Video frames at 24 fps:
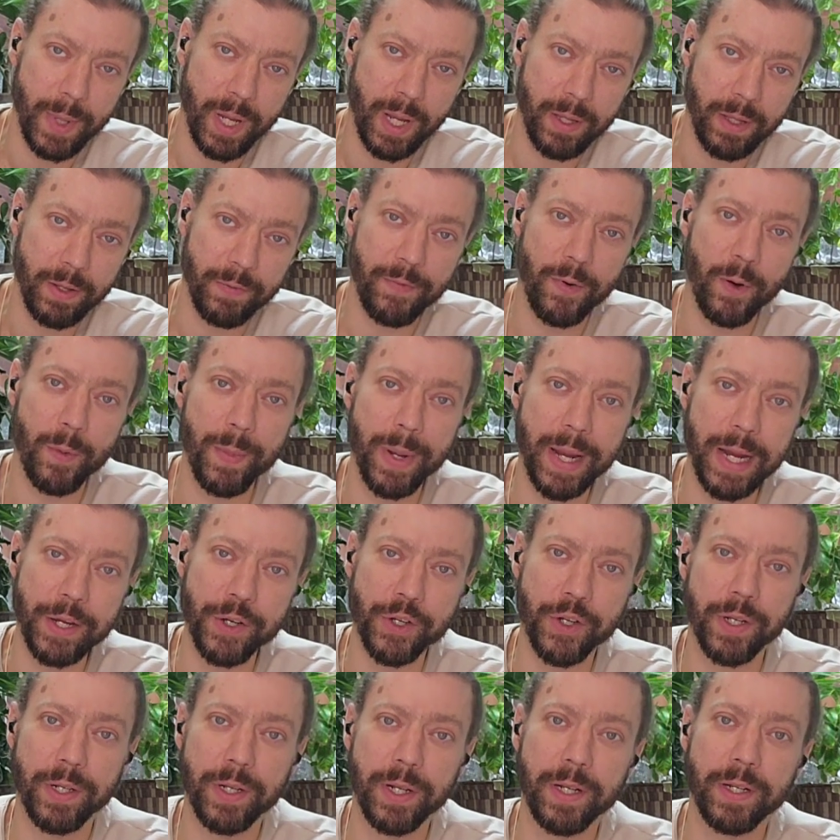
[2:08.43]
The
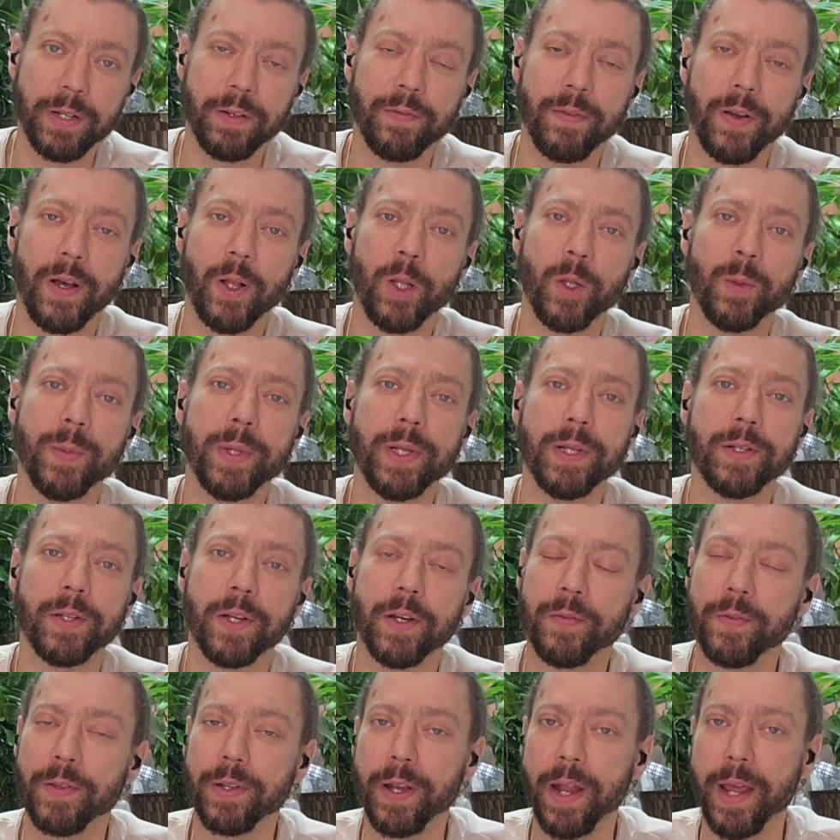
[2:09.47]
formation and development
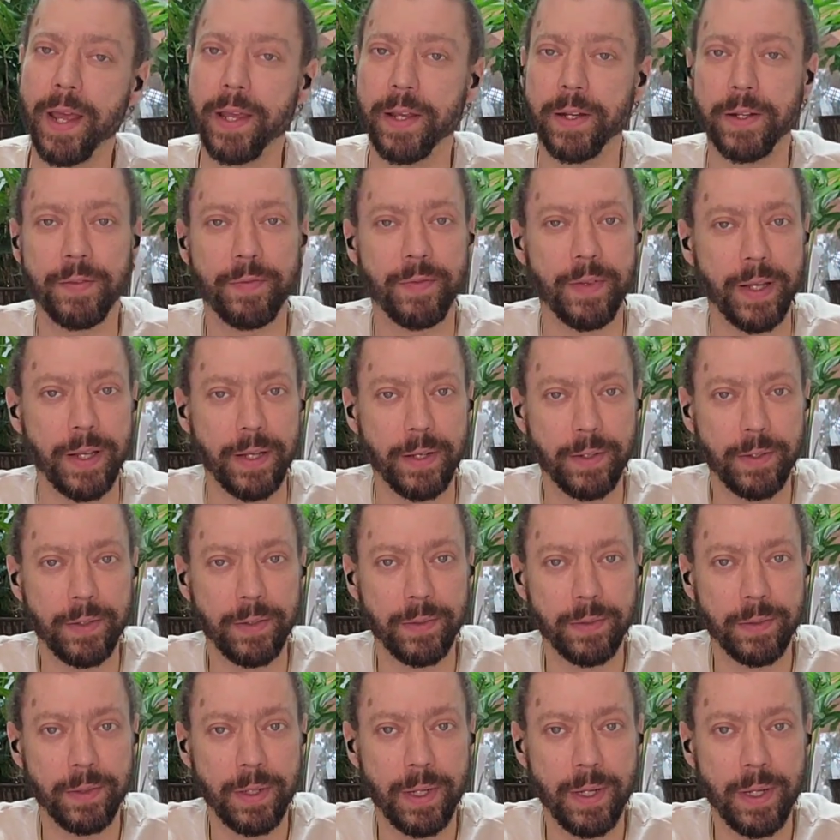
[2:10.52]
of the negative ego
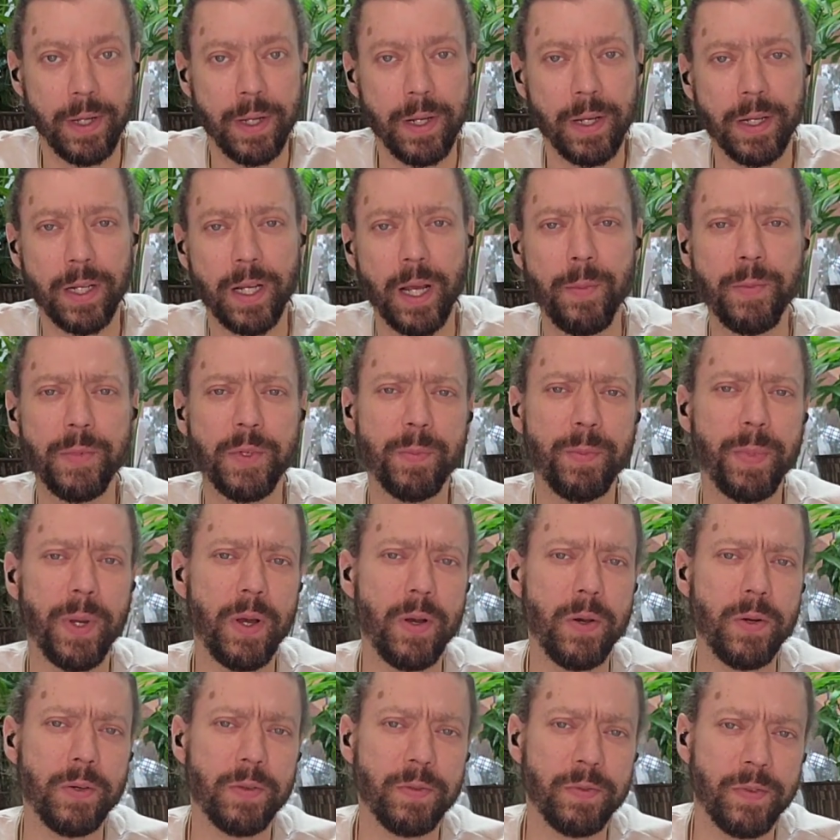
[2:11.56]
comes
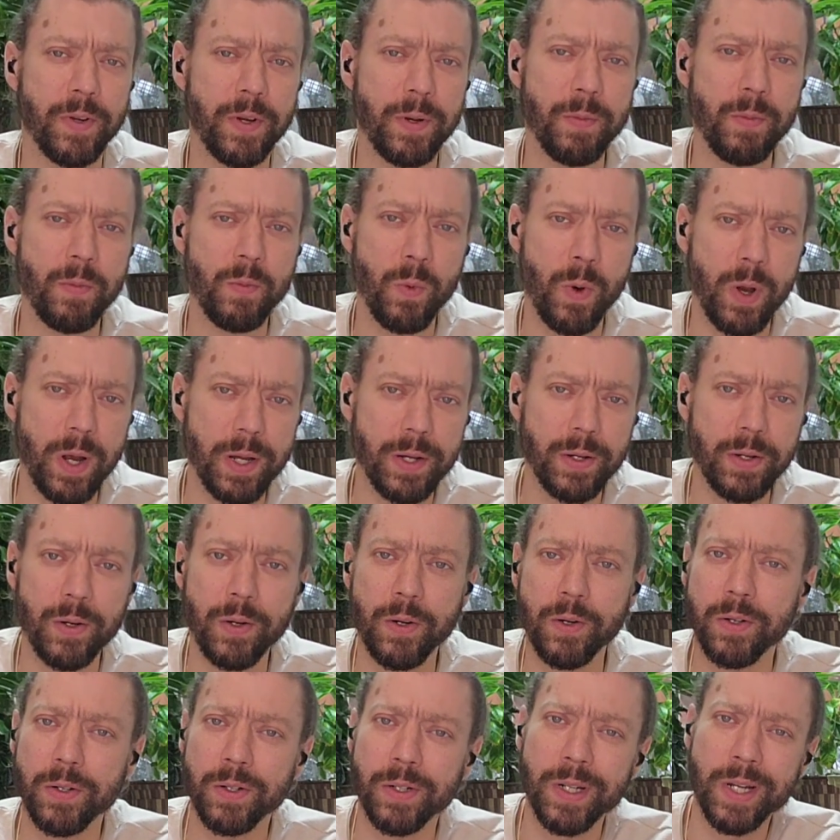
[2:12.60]
about from one
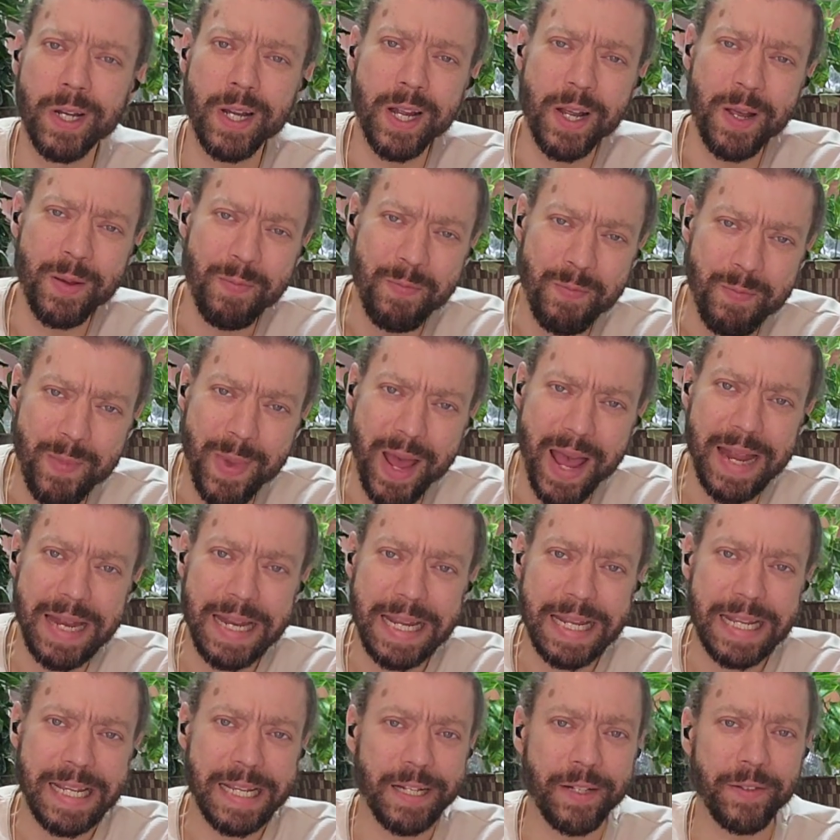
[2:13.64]
or
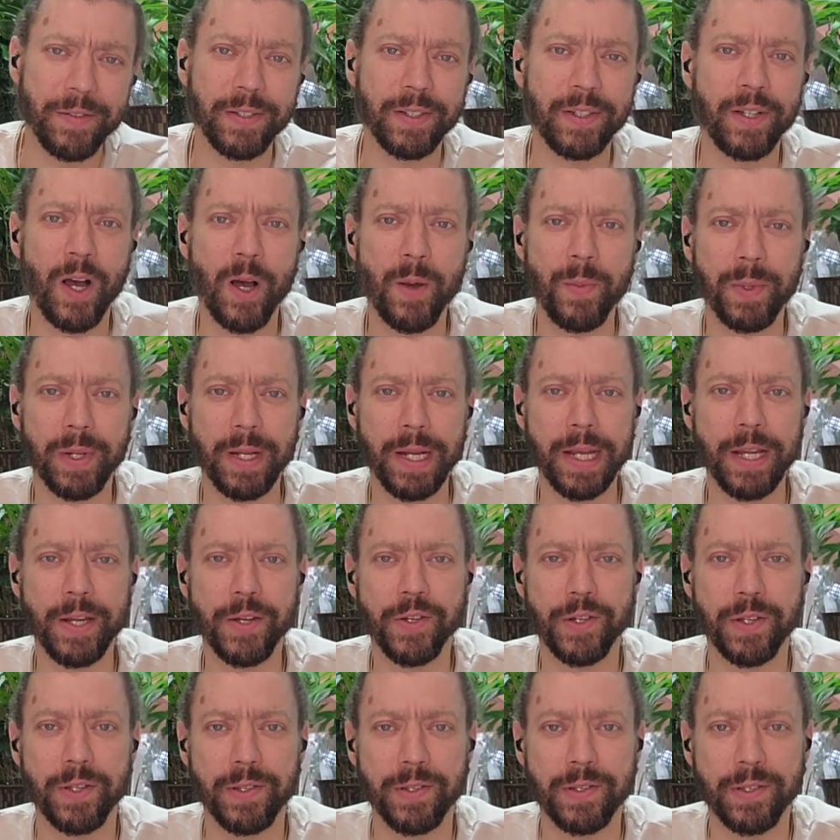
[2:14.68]
many of the
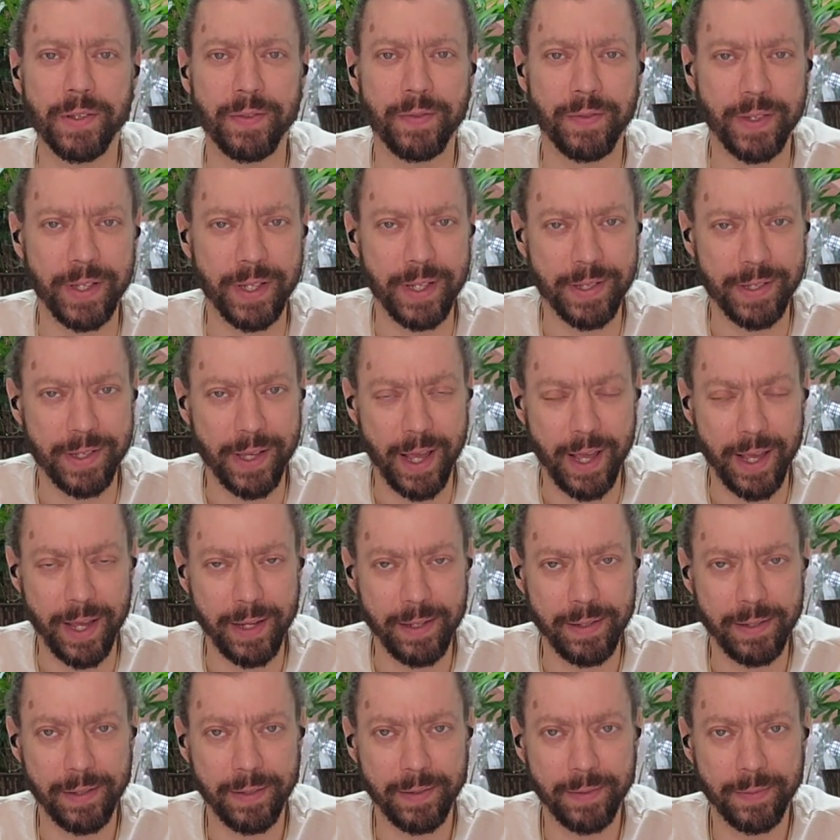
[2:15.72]
combinations of these
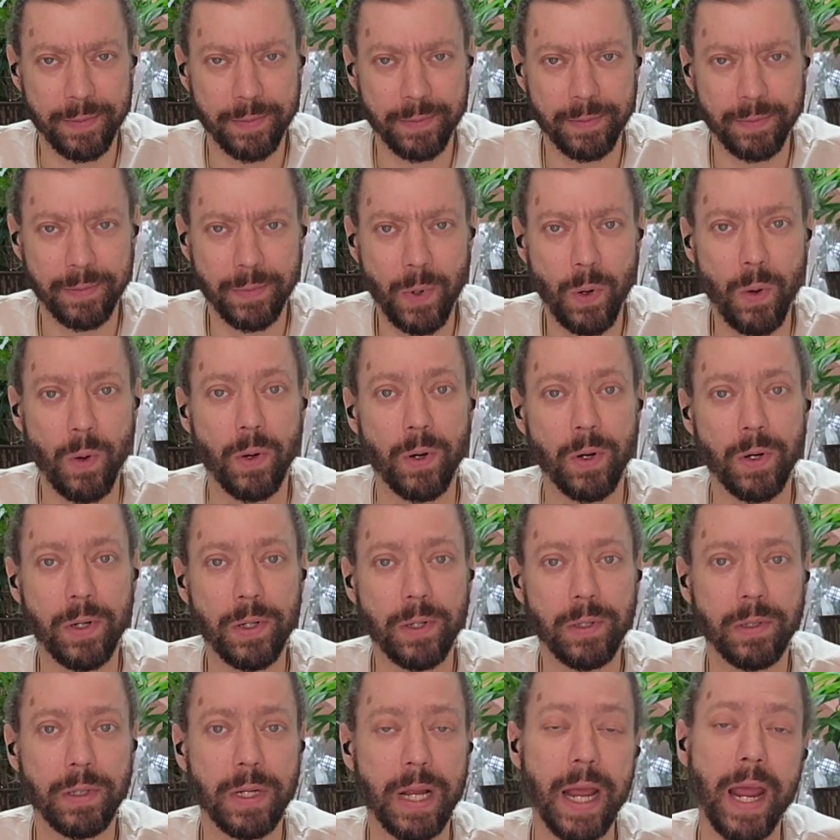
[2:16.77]
eight,
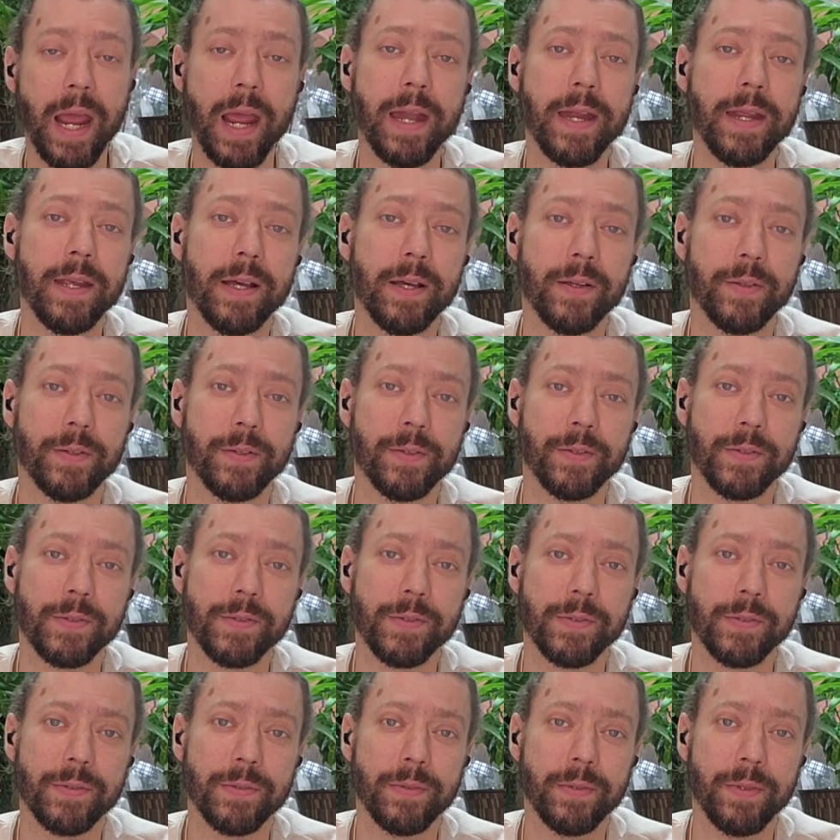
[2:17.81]
or any
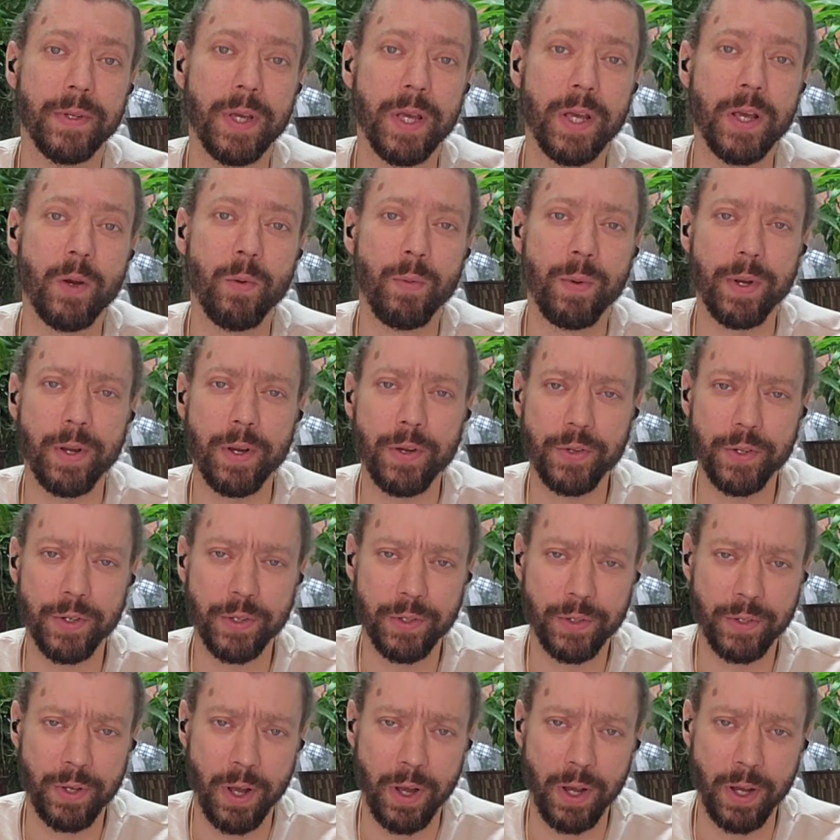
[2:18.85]
others. We are
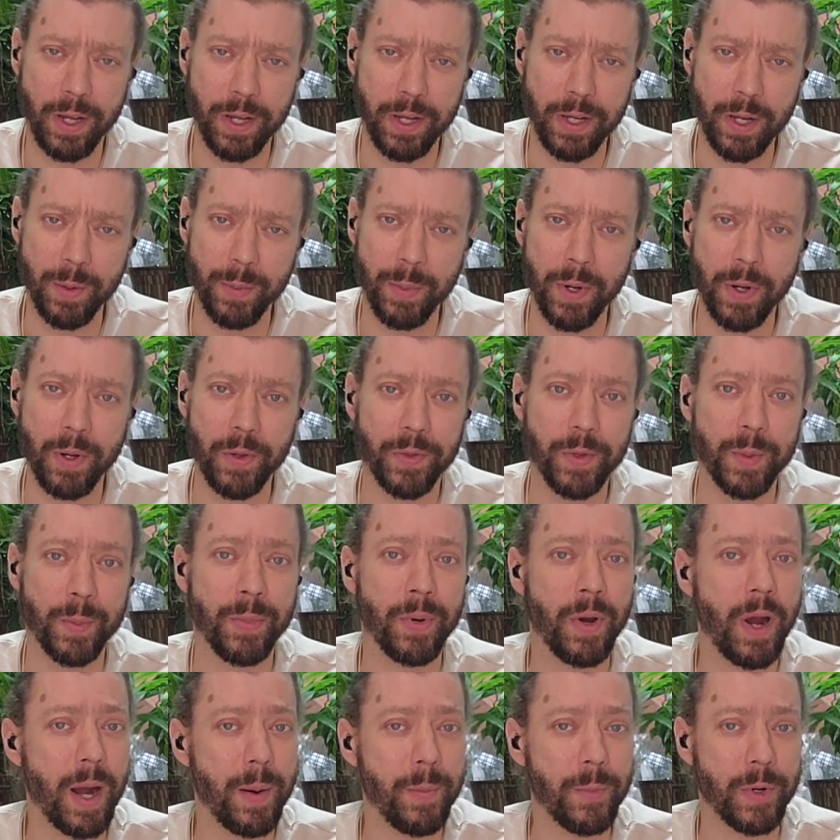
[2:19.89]
just talking about the
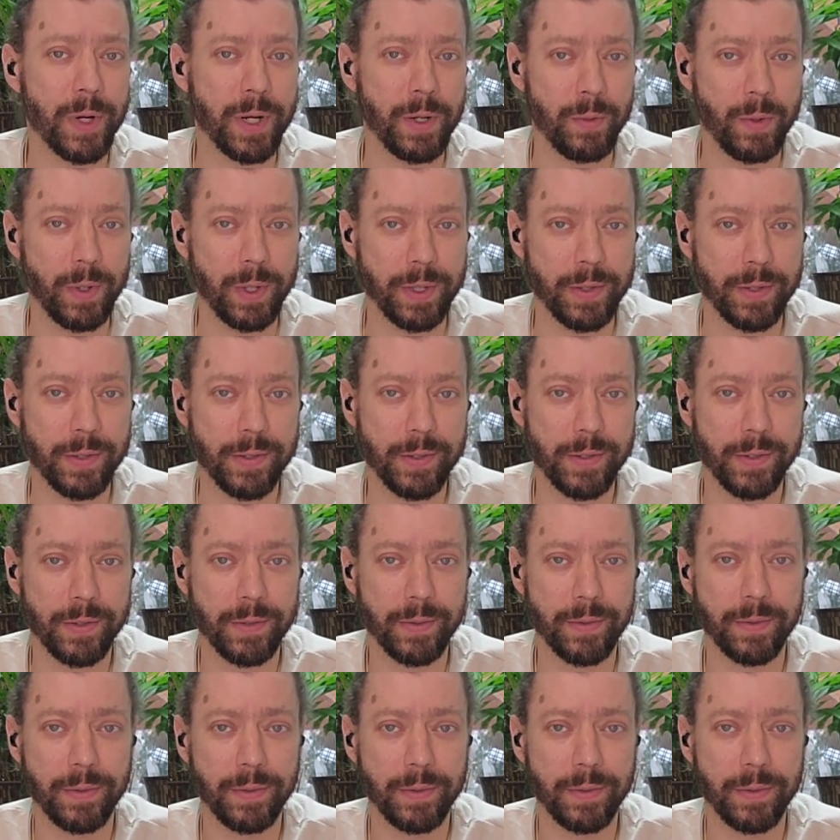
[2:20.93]
primary ones.